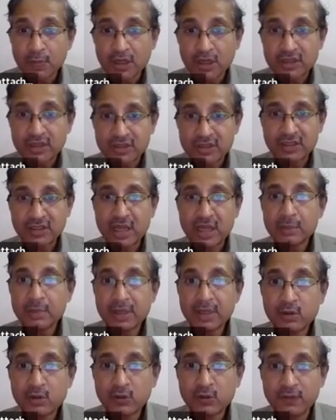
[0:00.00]
policy,
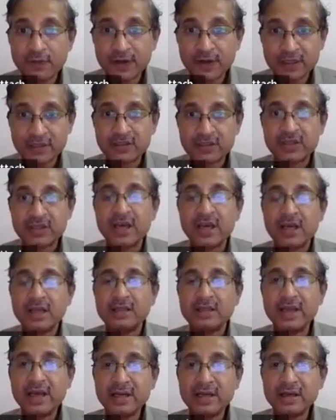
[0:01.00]
neighborhood first,
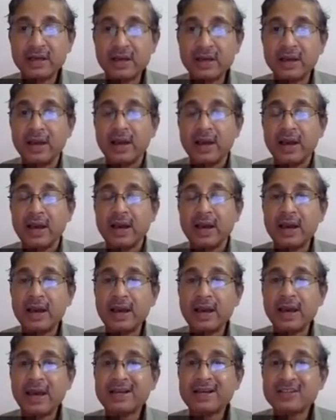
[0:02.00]
then
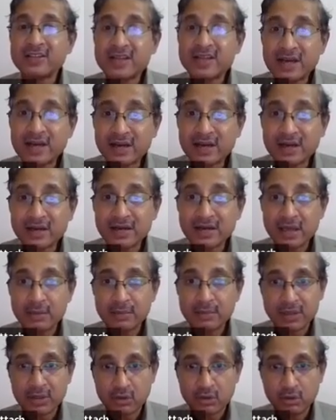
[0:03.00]
extended
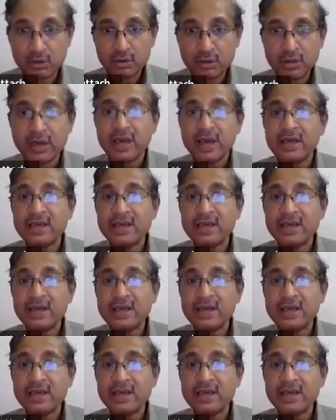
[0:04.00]
neighborhood,